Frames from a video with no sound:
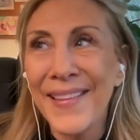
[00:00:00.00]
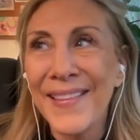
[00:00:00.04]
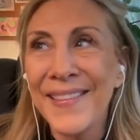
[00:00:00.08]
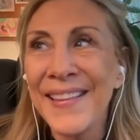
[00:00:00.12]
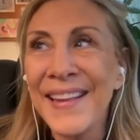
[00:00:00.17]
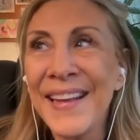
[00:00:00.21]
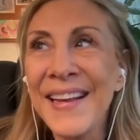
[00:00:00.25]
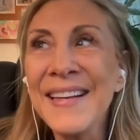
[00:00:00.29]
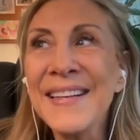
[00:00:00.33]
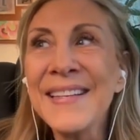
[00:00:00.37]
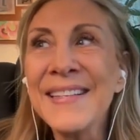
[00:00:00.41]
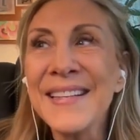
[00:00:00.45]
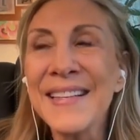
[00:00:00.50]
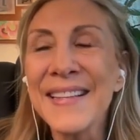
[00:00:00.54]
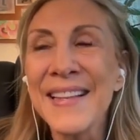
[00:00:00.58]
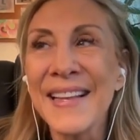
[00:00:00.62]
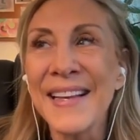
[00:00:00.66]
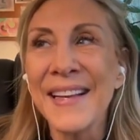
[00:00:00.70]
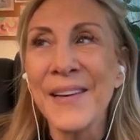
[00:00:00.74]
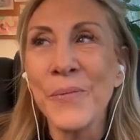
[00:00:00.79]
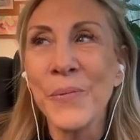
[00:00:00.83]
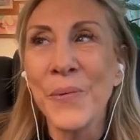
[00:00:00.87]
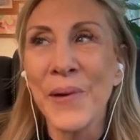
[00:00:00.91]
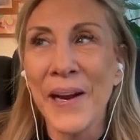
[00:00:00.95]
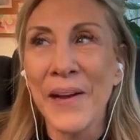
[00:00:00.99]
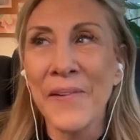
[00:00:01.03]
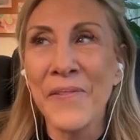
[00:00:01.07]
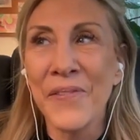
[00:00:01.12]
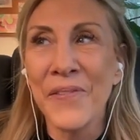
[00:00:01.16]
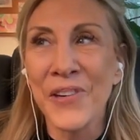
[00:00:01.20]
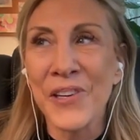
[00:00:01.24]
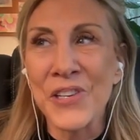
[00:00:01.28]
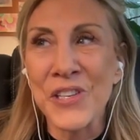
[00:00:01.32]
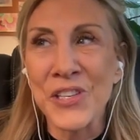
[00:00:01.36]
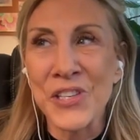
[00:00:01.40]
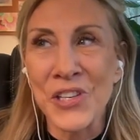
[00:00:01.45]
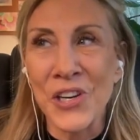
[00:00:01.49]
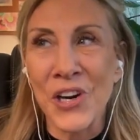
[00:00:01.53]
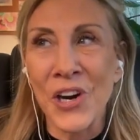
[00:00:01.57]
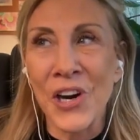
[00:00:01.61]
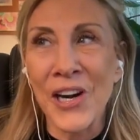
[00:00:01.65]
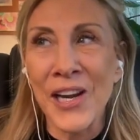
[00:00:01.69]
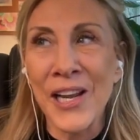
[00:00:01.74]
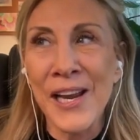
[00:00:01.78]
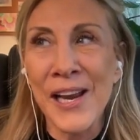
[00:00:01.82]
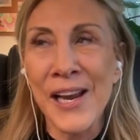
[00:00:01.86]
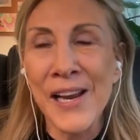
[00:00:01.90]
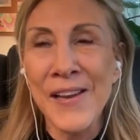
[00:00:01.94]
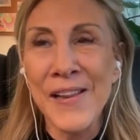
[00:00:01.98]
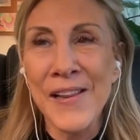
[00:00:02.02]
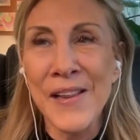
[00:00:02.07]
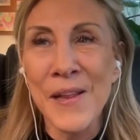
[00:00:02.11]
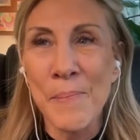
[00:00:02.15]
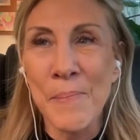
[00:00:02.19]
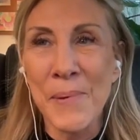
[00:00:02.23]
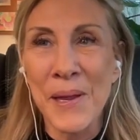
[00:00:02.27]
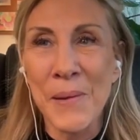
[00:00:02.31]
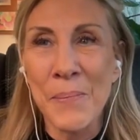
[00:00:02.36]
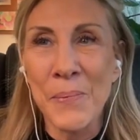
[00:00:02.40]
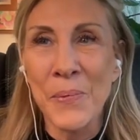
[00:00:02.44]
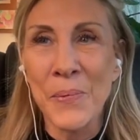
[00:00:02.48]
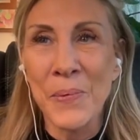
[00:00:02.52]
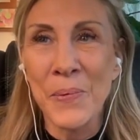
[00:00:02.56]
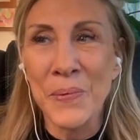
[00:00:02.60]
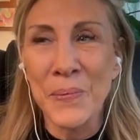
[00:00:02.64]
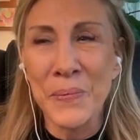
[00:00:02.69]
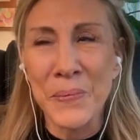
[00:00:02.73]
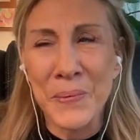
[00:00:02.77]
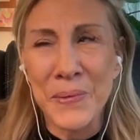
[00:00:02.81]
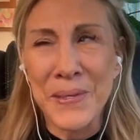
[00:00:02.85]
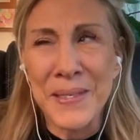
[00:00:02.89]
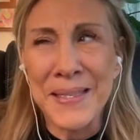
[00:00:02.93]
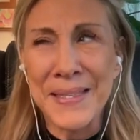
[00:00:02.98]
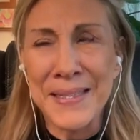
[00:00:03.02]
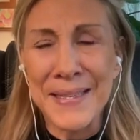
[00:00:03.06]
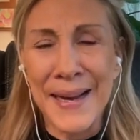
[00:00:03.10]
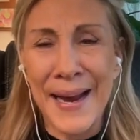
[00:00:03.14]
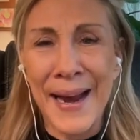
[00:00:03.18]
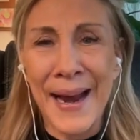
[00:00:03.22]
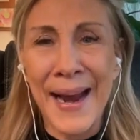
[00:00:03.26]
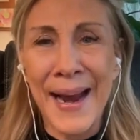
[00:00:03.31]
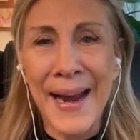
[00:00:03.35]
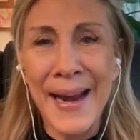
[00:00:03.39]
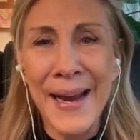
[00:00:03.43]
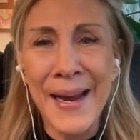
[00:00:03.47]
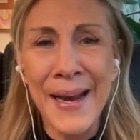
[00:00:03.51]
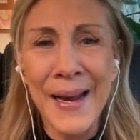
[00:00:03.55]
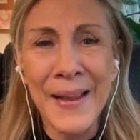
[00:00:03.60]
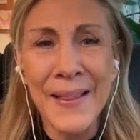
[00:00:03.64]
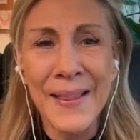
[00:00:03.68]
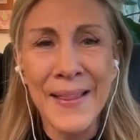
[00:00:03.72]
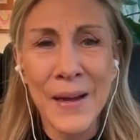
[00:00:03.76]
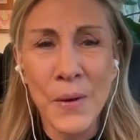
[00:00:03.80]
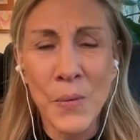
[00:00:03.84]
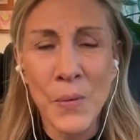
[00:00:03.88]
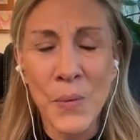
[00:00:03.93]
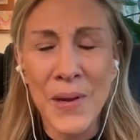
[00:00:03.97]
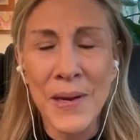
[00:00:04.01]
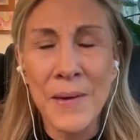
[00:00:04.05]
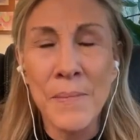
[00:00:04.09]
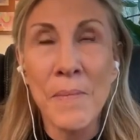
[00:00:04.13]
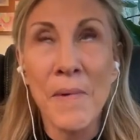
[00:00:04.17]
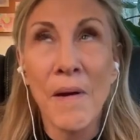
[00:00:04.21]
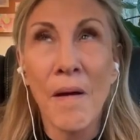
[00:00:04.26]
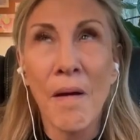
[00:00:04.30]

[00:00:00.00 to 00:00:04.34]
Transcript: things that when I first started that people would say that would,